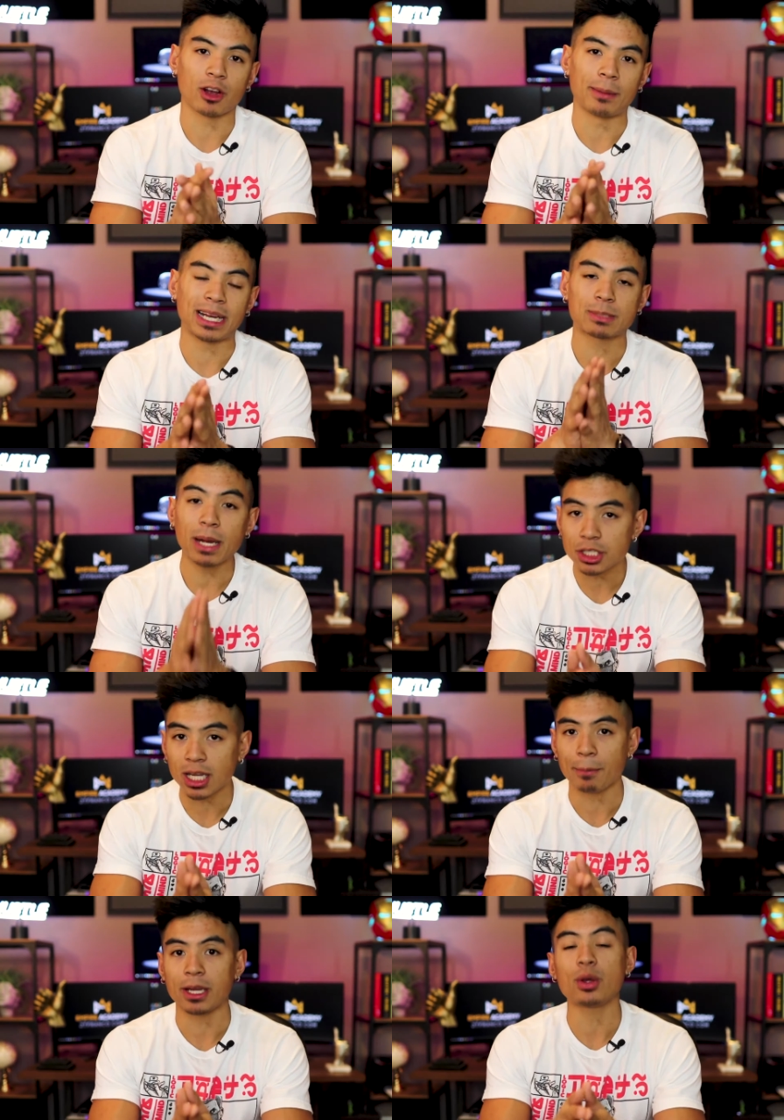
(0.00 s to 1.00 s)
from an inspection
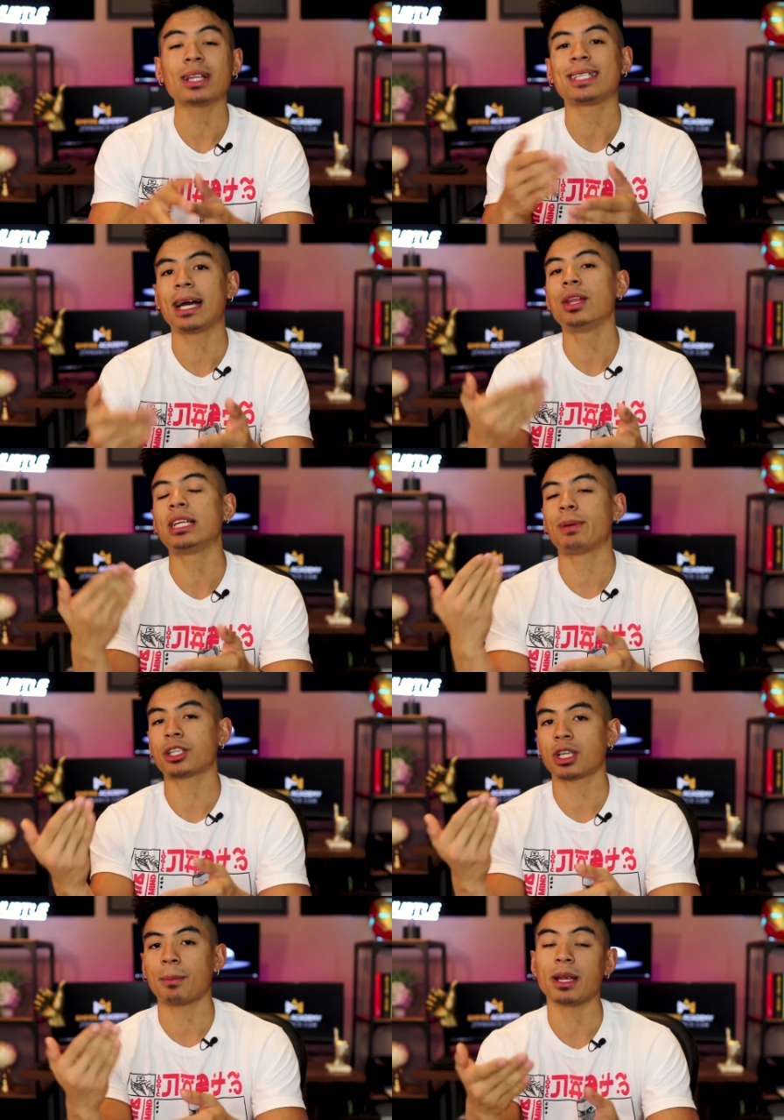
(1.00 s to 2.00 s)
company, you can tell the
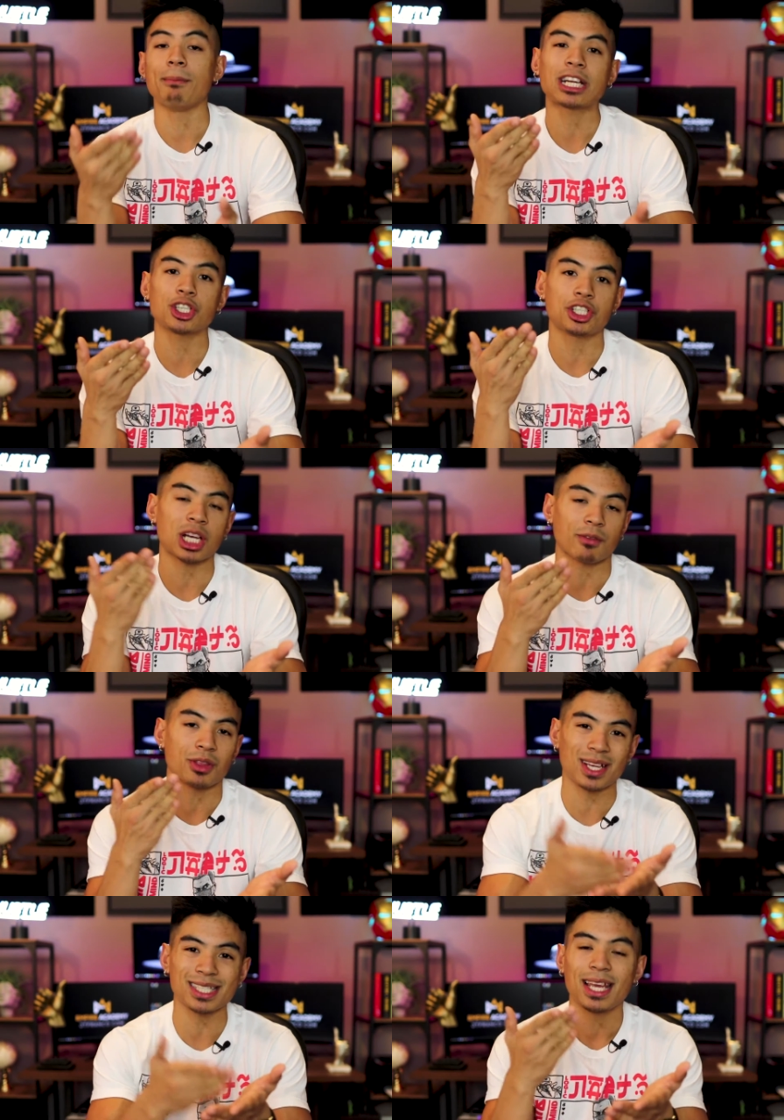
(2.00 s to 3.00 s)
inspection company, make sure you check for
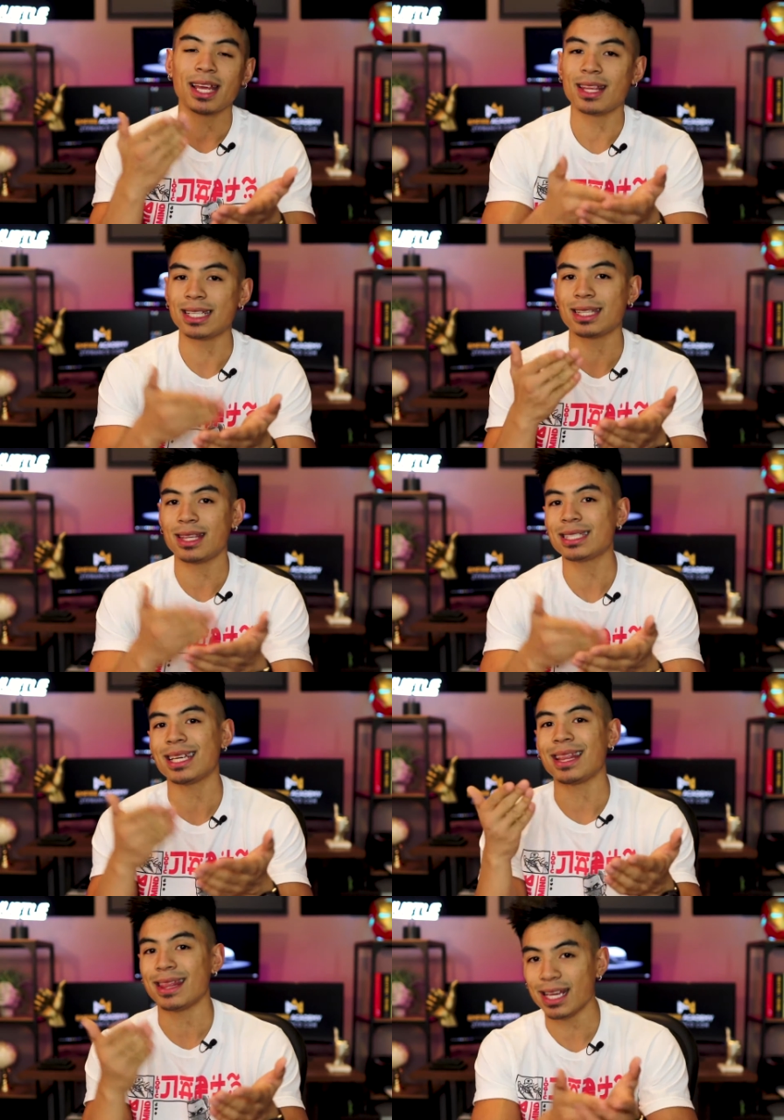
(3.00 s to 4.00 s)
this, this, this,
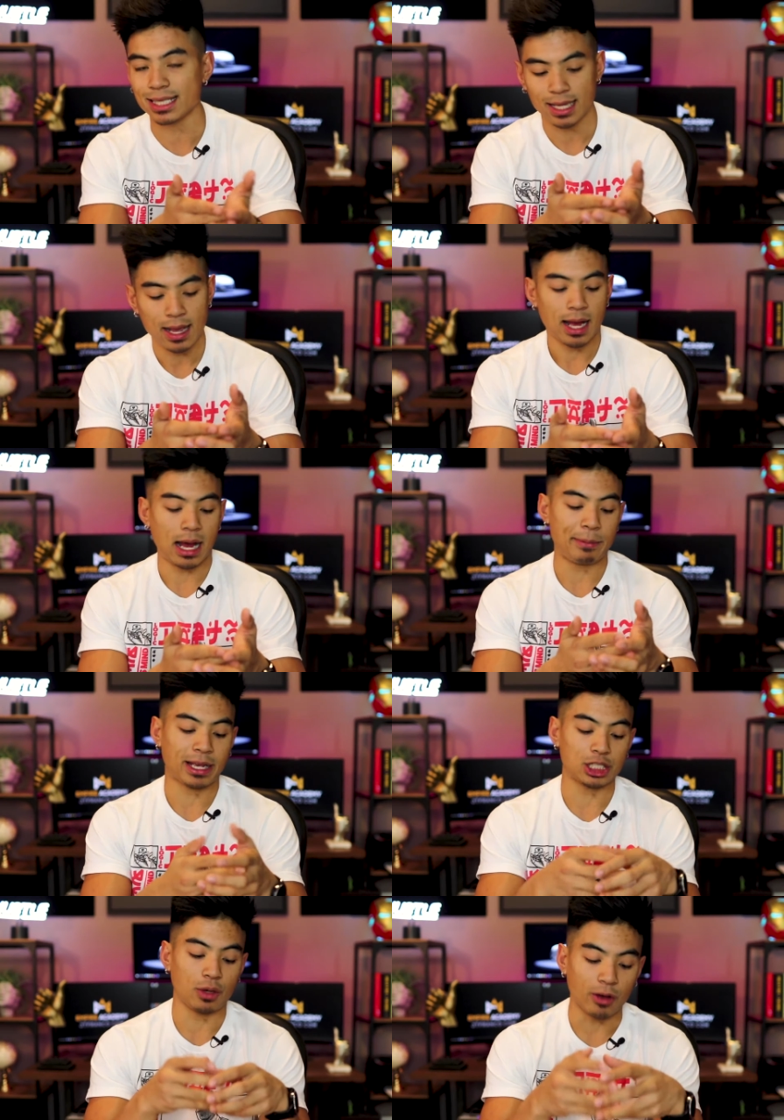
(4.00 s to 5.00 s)
and this, uh,
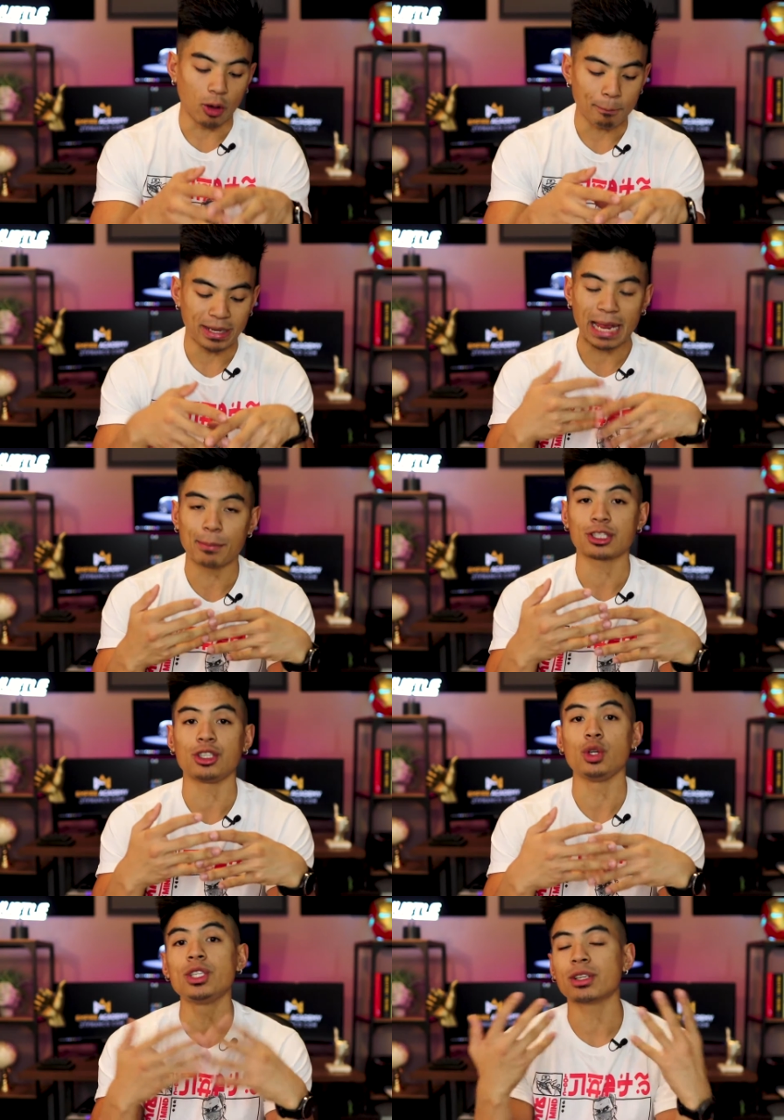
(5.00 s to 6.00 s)
because you've been able
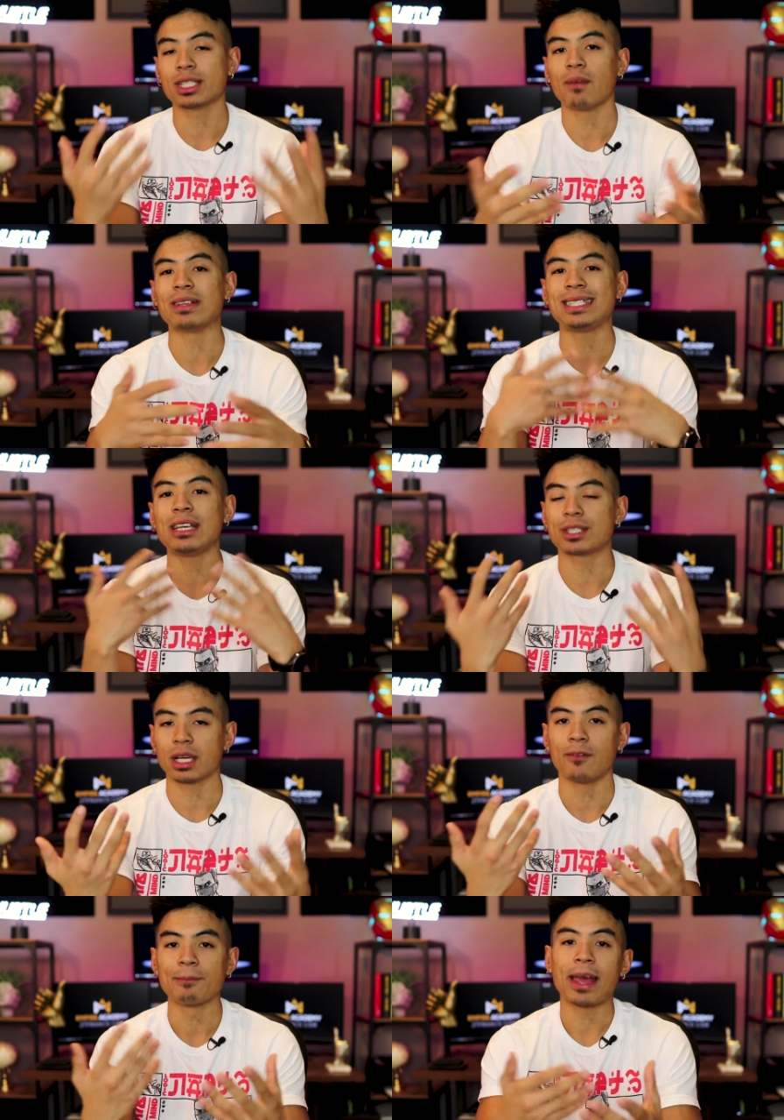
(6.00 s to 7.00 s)
to use it yourself and see it
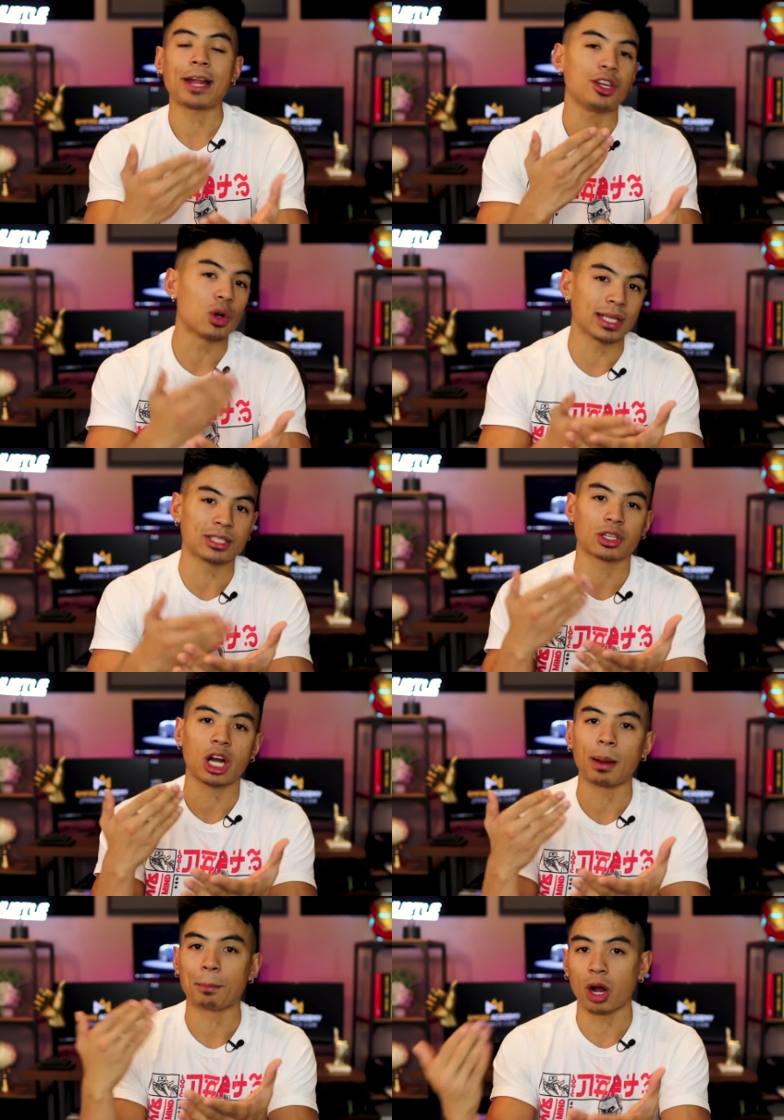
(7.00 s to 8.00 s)
yourself, and you know that these are the
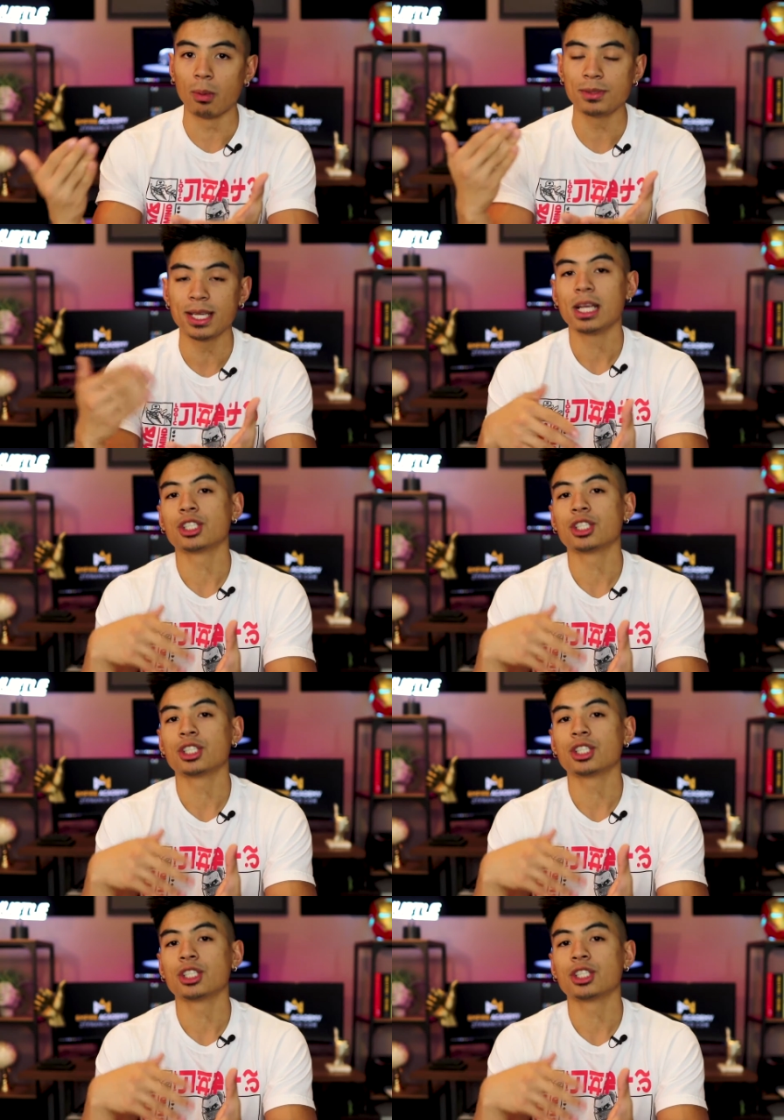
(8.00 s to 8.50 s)
common problems.